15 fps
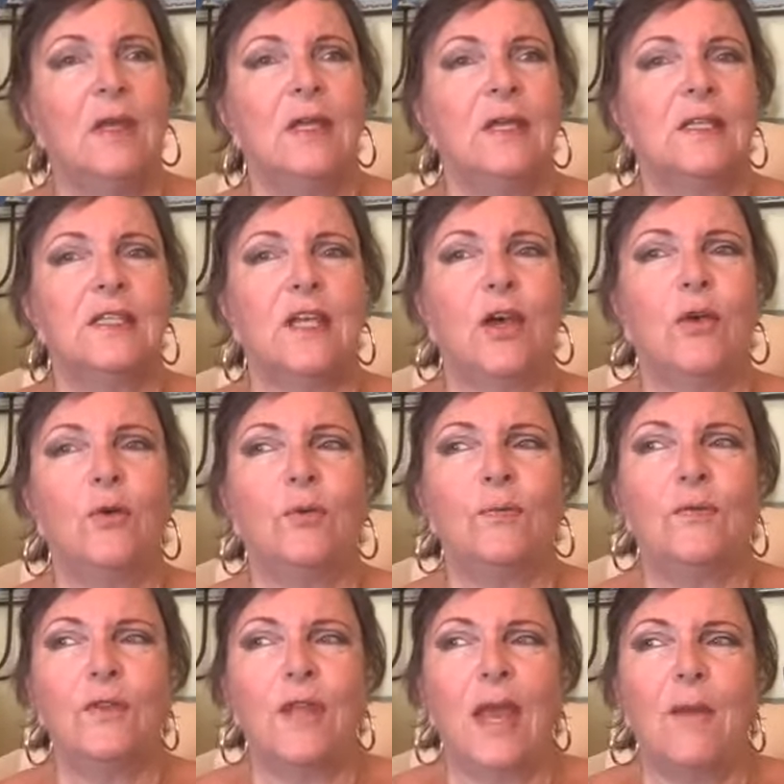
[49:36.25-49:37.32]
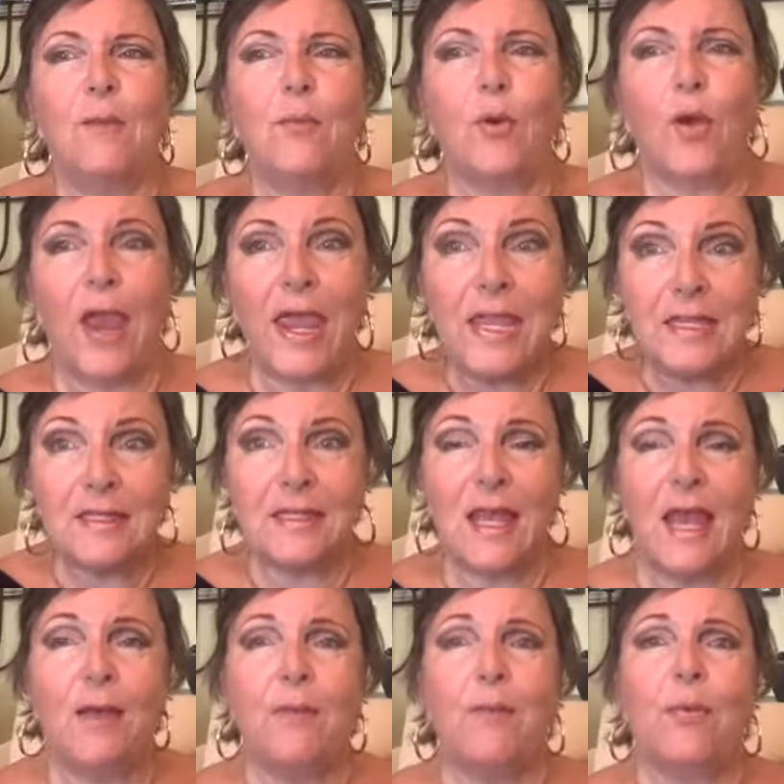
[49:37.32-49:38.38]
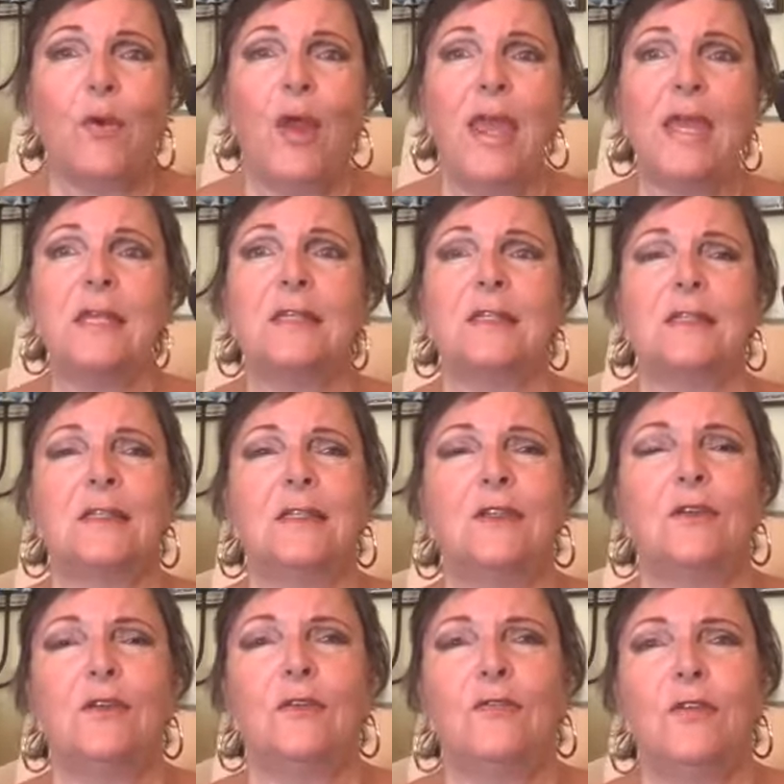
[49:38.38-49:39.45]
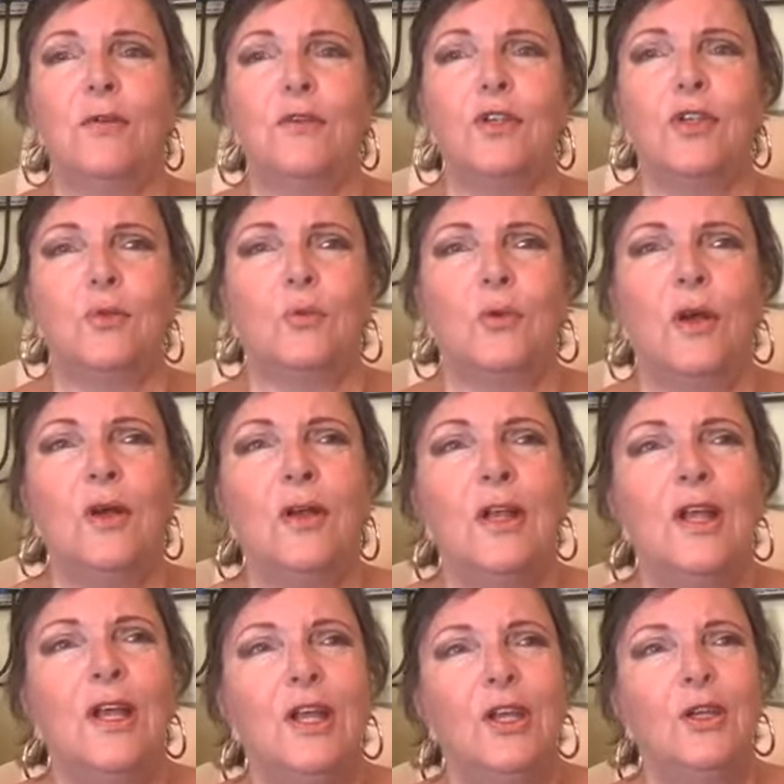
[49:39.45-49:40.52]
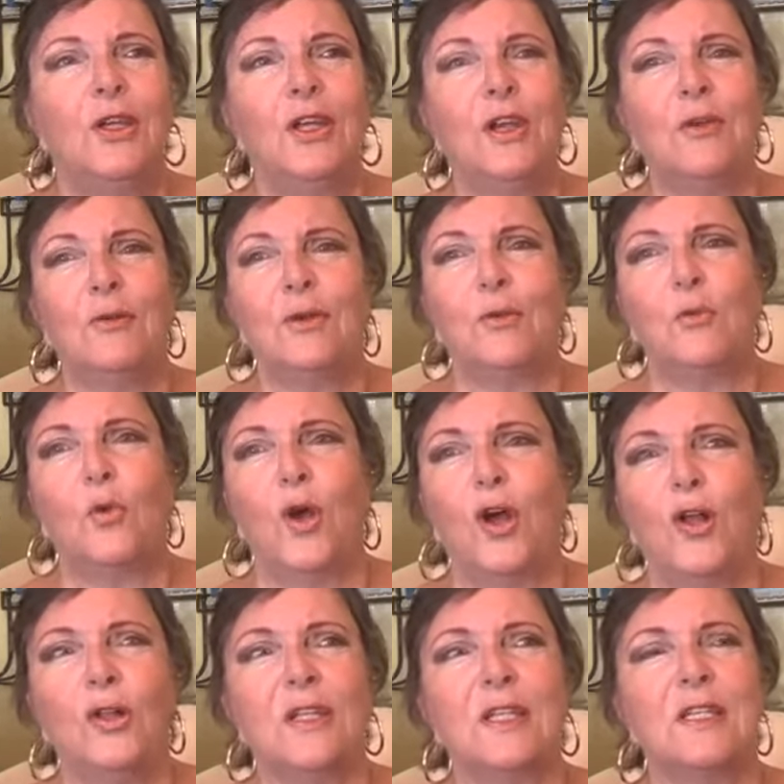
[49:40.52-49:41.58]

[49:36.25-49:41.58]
So embrace the future. The world, you know, the world is